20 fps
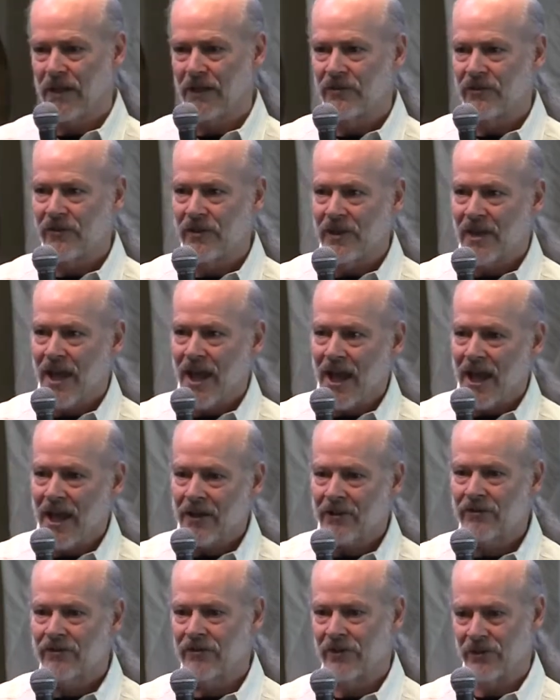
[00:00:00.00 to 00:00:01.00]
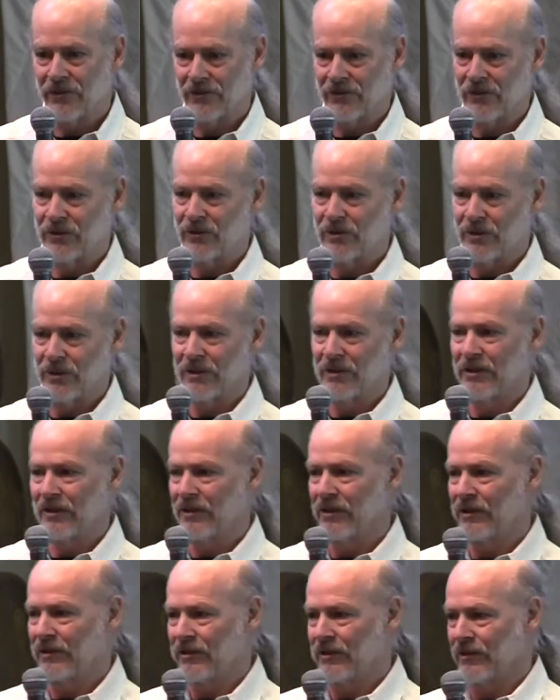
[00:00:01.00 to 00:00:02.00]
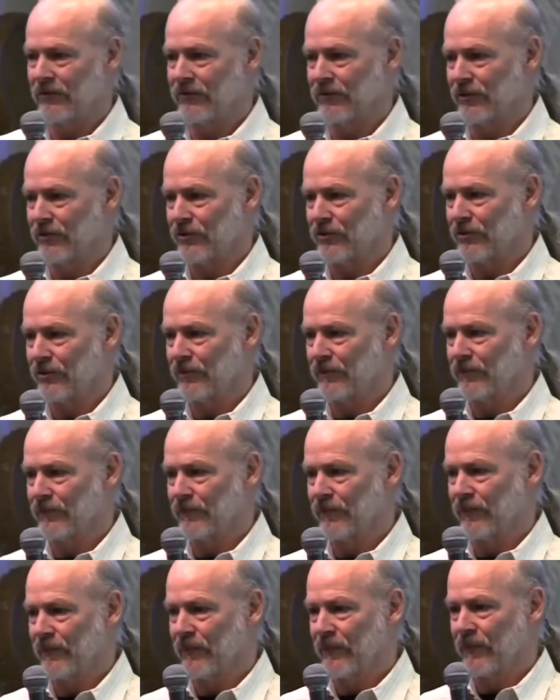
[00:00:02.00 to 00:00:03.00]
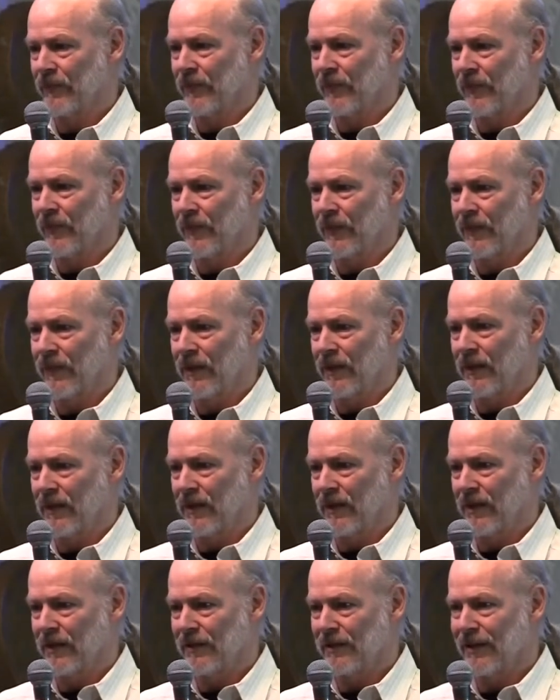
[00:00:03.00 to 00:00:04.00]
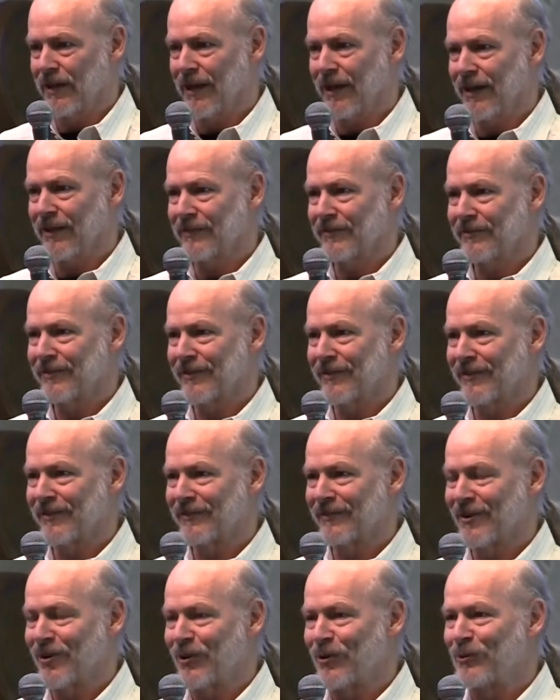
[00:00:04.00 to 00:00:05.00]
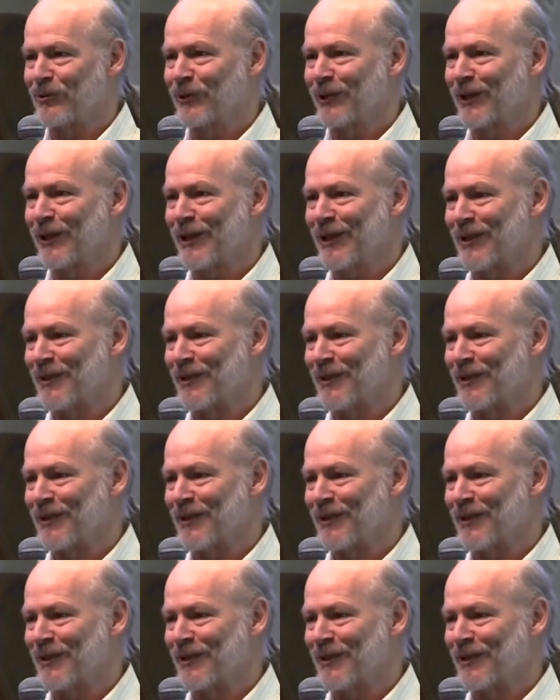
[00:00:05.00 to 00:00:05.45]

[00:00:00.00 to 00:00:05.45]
It's the access to it that differs. And the access only